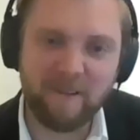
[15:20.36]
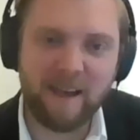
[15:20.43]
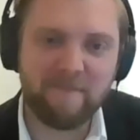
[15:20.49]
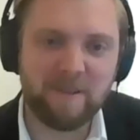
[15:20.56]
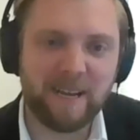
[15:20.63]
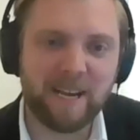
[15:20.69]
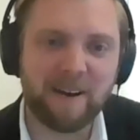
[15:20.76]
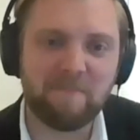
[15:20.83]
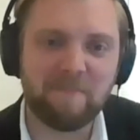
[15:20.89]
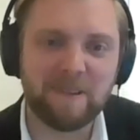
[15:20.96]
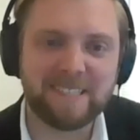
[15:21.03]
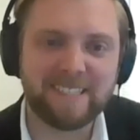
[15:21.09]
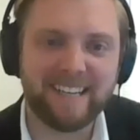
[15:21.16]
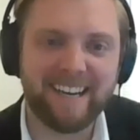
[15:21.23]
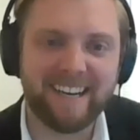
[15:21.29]
Happy to help.
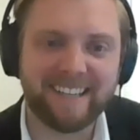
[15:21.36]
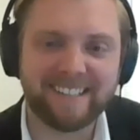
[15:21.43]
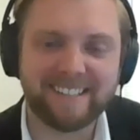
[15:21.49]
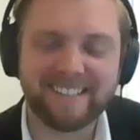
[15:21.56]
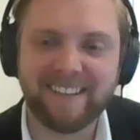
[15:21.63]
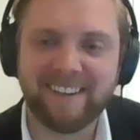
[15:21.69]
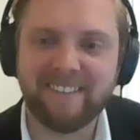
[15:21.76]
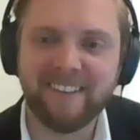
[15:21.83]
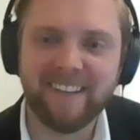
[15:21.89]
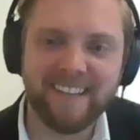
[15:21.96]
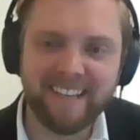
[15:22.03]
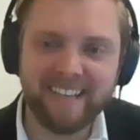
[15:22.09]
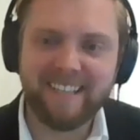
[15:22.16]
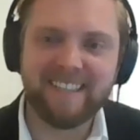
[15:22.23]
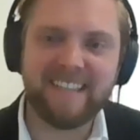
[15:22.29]
It's an honor. So
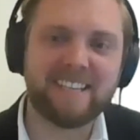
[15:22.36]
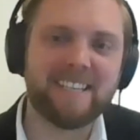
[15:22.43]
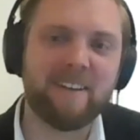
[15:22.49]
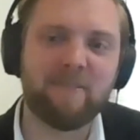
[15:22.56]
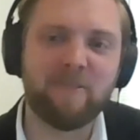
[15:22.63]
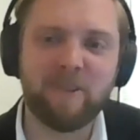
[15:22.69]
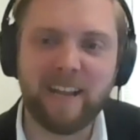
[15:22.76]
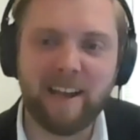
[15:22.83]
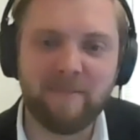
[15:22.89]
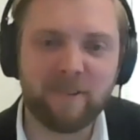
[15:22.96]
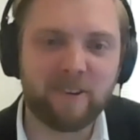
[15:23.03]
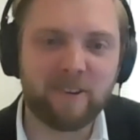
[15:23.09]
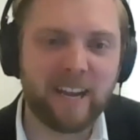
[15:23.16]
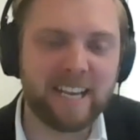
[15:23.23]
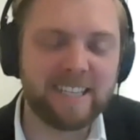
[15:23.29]
thanks, everyone. Have
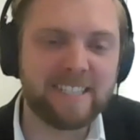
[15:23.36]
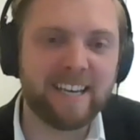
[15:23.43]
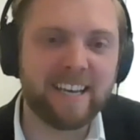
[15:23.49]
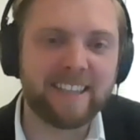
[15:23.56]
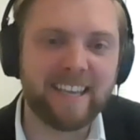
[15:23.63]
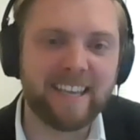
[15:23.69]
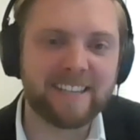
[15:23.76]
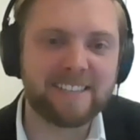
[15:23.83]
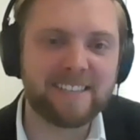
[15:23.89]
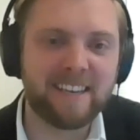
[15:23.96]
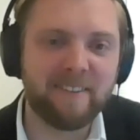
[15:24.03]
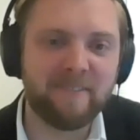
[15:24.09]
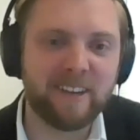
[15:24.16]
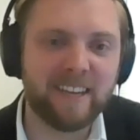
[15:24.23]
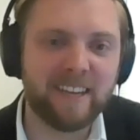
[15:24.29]
a great
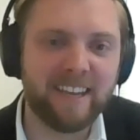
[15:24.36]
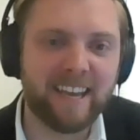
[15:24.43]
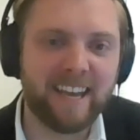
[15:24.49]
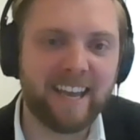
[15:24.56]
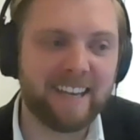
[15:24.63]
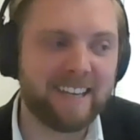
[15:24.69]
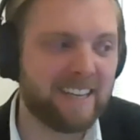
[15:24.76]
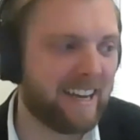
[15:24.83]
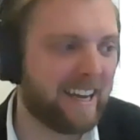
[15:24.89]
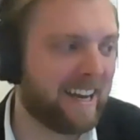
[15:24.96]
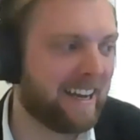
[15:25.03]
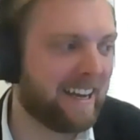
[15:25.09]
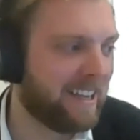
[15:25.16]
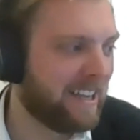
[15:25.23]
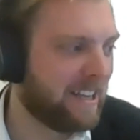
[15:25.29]
Thanksgiving, and
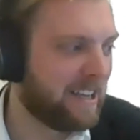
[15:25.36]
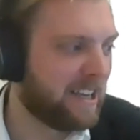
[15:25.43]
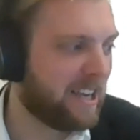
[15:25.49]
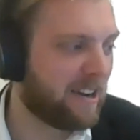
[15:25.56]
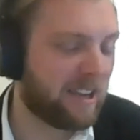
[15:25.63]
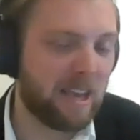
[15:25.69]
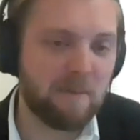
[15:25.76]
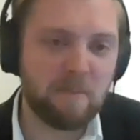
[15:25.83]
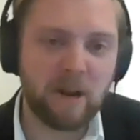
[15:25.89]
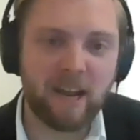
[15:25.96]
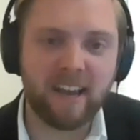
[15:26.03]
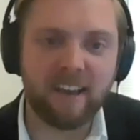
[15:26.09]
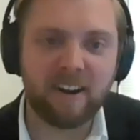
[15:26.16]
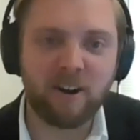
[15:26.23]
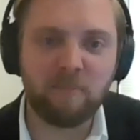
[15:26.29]
keep an
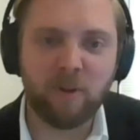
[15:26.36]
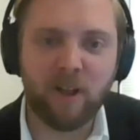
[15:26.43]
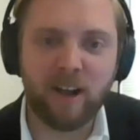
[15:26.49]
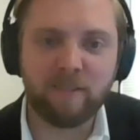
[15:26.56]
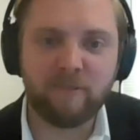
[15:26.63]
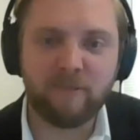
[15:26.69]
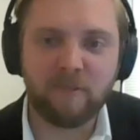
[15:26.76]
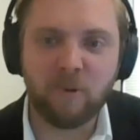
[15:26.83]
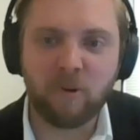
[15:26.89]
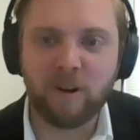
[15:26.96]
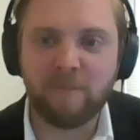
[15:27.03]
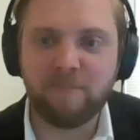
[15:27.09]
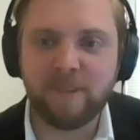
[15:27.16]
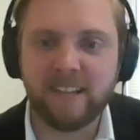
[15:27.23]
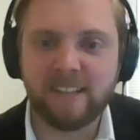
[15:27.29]
eye on our blog for
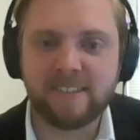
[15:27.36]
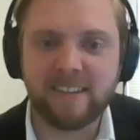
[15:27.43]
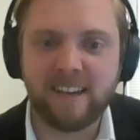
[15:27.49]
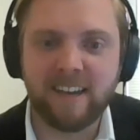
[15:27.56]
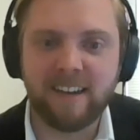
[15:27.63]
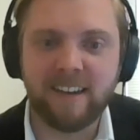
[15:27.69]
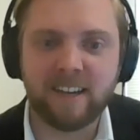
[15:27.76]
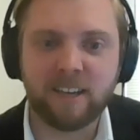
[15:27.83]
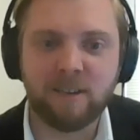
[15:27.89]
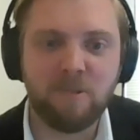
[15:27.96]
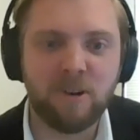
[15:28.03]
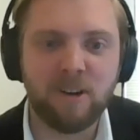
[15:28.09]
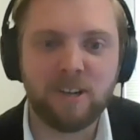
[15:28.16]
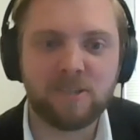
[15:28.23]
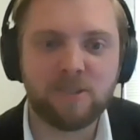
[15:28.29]
more updates on
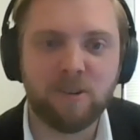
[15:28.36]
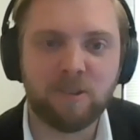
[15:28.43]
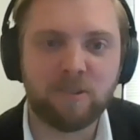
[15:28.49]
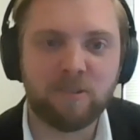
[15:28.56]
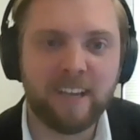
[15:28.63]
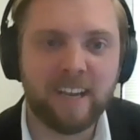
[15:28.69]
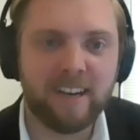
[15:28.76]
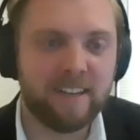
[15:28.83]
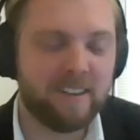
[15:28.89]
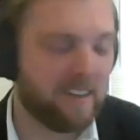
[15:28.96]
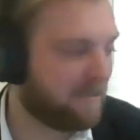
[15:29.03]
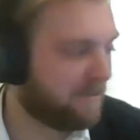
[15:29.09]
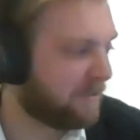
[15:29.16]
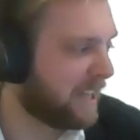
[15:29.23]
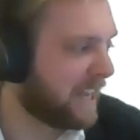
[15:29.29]
community solar related
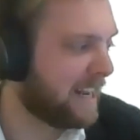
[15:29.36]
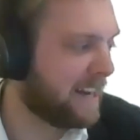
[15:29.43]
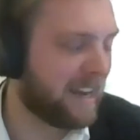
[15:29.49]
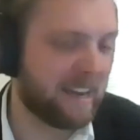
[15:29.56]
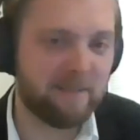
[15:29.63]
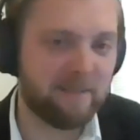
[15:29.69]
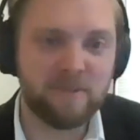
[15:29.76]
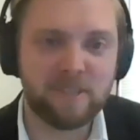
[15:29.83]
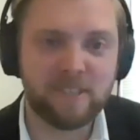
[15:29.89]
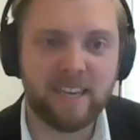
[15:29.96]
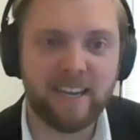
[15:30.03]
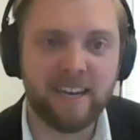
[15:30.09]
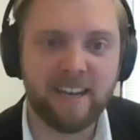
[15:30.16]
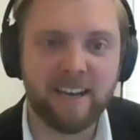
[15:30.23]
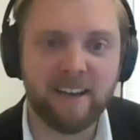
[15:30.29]
items,
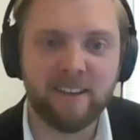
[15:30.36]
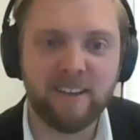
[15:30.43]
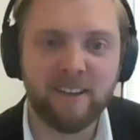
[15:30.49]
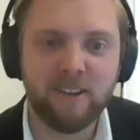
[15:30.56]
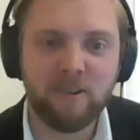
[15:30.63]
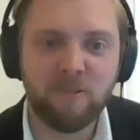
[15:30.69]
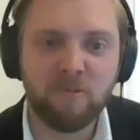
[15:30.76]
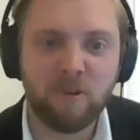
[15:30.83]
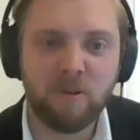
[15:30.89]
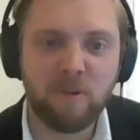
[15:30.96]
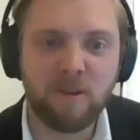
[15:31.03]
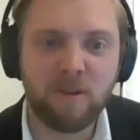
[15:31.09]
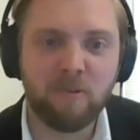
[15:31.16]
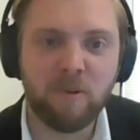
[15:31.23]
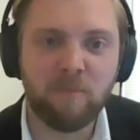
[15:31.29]
and
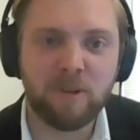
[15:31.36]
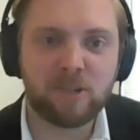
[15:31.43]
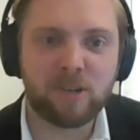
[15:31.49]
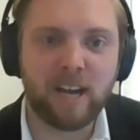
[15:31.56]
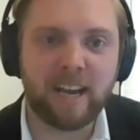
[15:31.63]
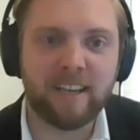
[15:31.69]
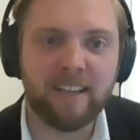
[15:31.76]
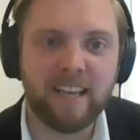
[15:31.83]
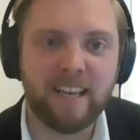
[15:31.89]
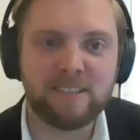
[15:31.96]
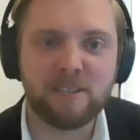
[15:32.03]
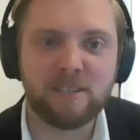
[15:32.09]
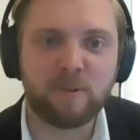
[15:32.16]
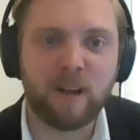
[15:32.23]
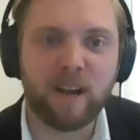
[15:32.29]
we'll be tracking
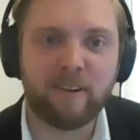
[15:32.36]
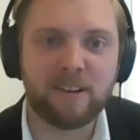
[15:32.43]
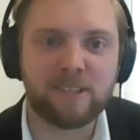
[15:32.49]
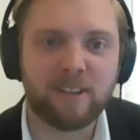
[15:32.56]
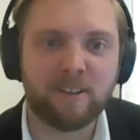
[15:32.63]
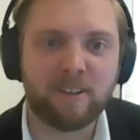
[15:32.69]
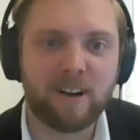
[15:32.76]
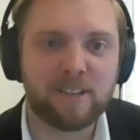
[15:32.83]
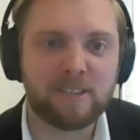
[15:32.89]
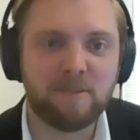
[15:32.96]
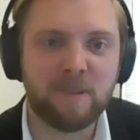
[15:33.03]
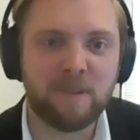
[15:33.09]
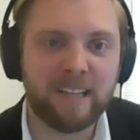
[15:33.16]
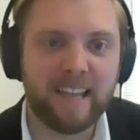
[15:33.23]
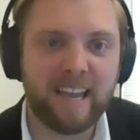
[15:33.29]
Leslie's progress across
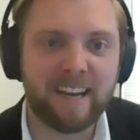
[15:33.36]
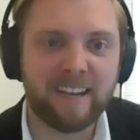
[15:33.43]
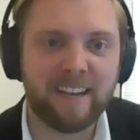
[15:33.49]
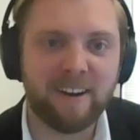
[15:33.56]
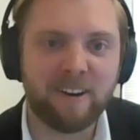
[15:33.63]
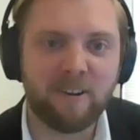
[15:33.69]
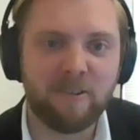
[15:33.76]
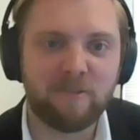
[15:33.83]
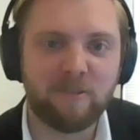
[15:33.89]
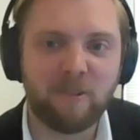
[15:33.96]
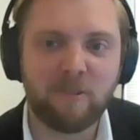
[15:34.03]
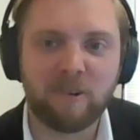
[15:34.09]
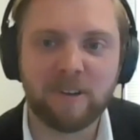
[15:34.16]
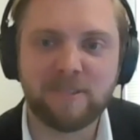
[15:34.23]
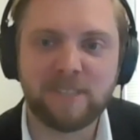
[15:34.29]
the Mid-Atlantic here going
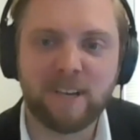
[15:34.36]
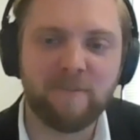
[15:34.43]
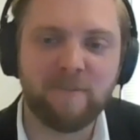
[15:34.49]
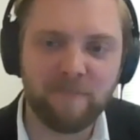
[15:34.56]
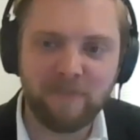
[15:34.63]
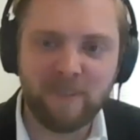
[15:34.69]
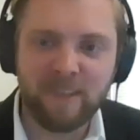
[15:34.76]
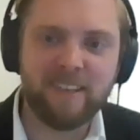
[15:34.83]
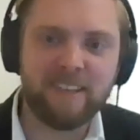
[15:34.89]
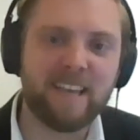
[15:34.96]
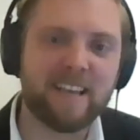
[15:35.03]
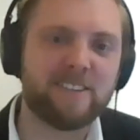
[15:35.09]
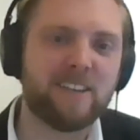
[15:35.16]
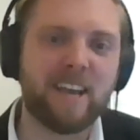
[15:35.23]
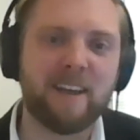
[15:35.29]
forward. So
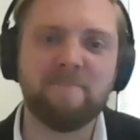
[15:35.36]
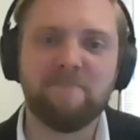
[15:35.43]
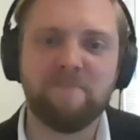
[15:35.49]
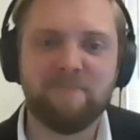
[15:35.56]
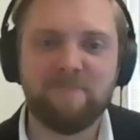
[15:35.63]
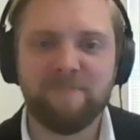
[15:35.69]
thanks again.